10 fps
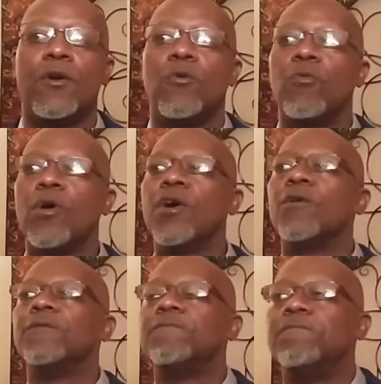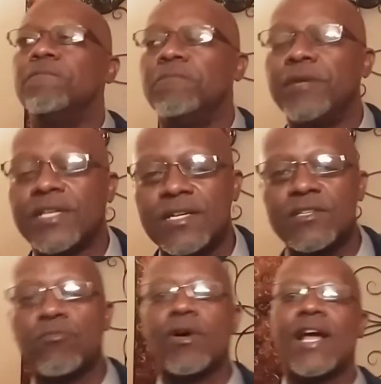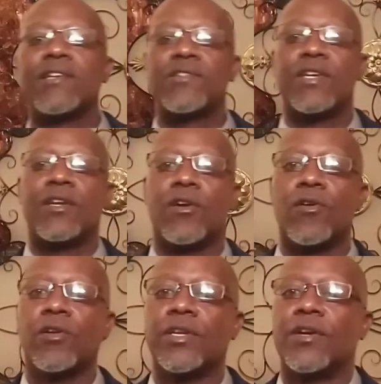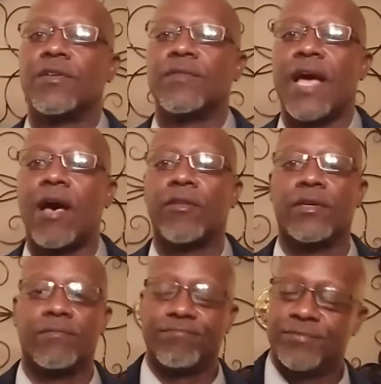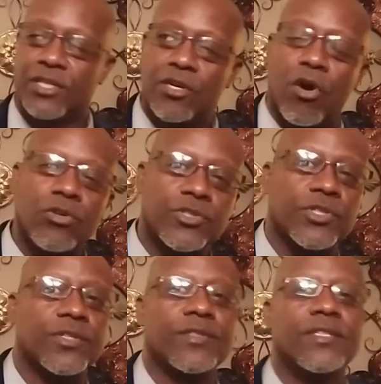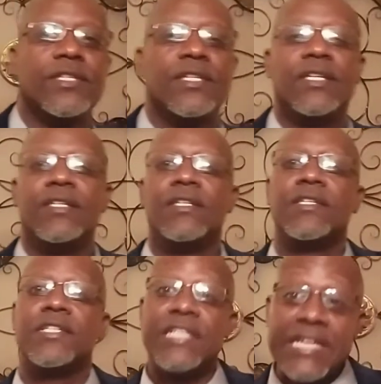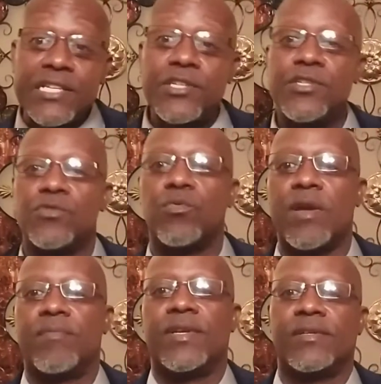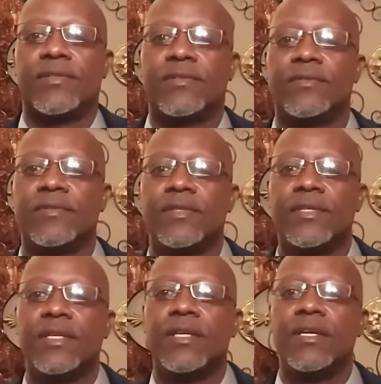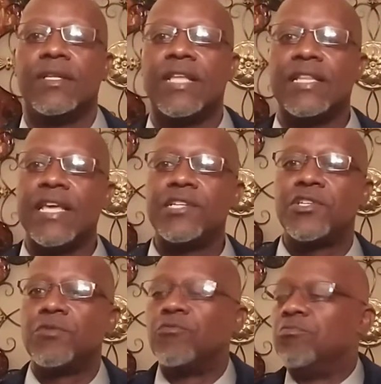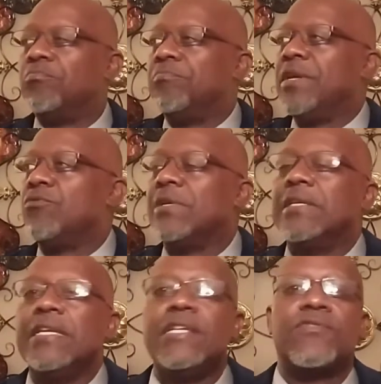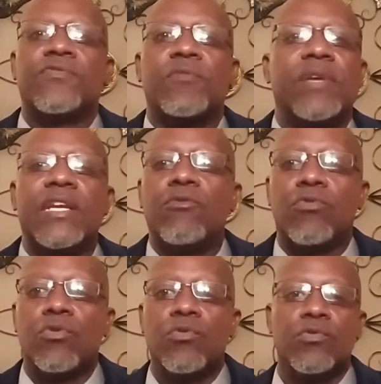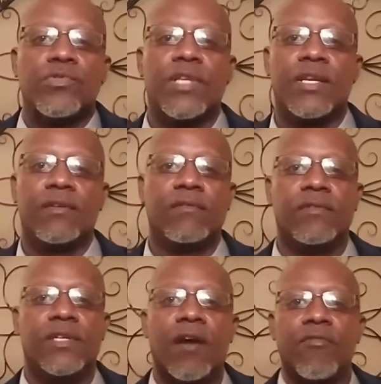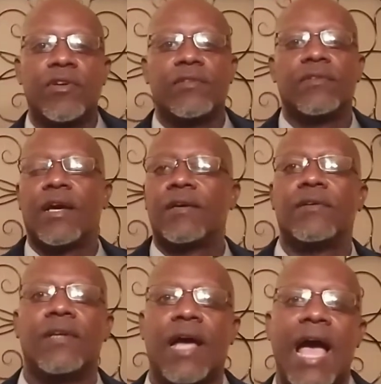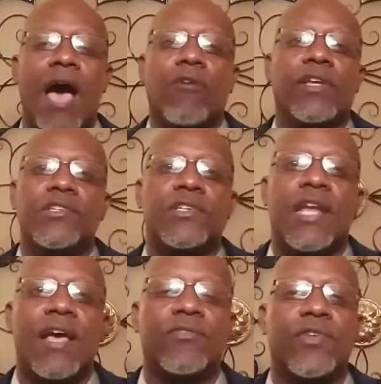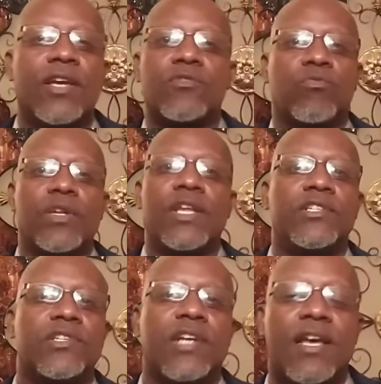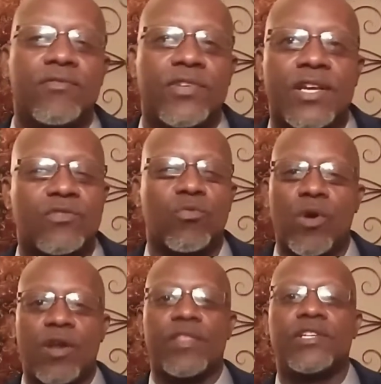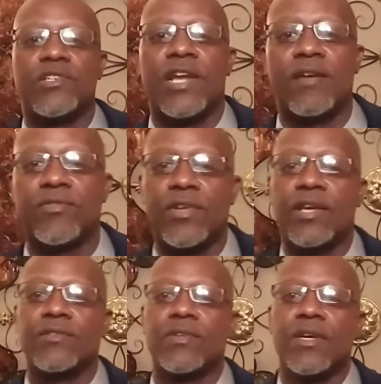Well, because of what I said earlier, how the culture teaches women that they should be released from any rules that govern how they should have sex, when they should have sex, where they should have sex.